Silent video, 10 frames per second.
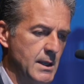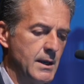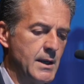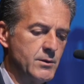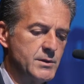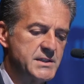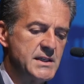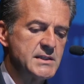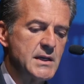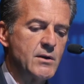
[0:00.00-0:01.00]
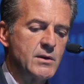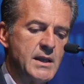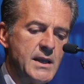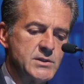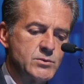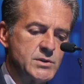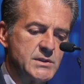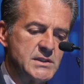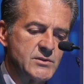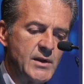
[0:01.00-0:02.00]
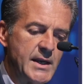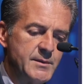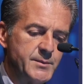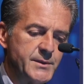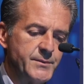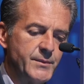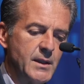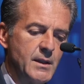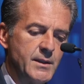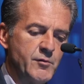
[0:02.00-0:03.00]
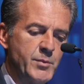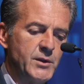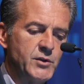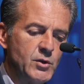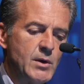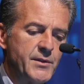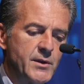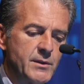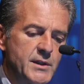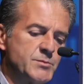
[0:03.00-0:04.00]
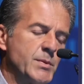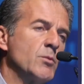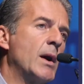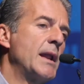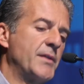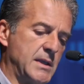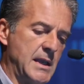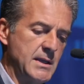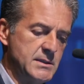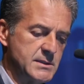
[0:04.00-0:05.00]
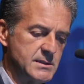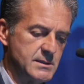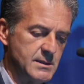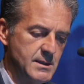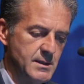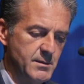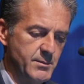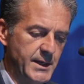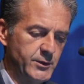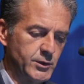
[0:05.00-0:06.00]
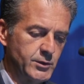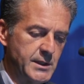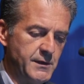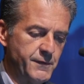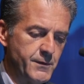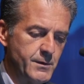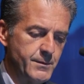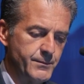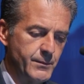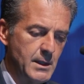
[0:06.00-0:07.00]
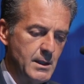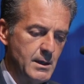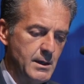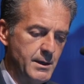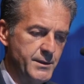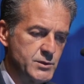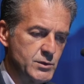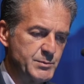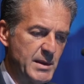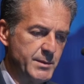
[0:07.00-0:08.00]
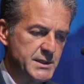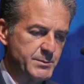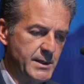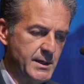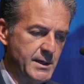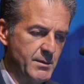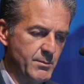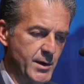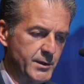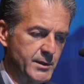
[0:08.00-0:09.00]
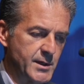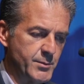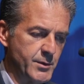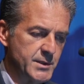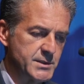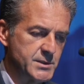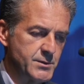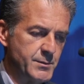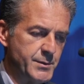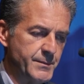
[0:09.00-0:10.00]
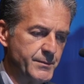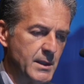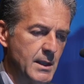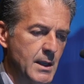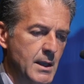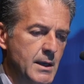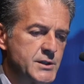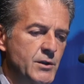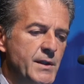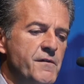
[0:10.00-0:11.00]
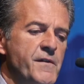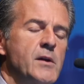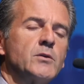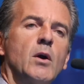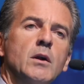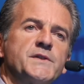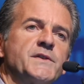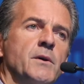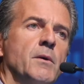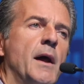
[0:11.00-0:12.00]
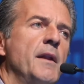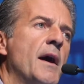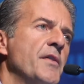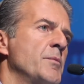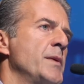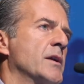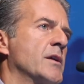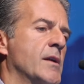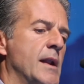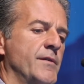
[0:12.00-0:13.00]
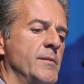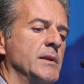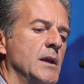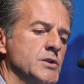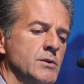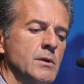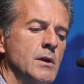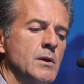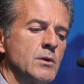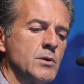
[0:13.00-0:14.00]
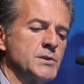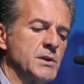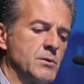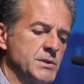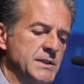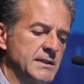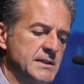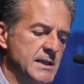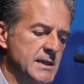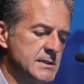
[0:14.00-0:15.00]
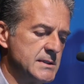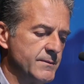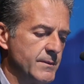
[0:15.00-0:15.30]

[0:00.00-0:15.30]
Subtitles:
Now, since our case was described, there's been one other case by Dr. Kiefer. This was published by Marta Carbonitz's group. And so they found also another PRK1 alpha mutation causing Cushing disease.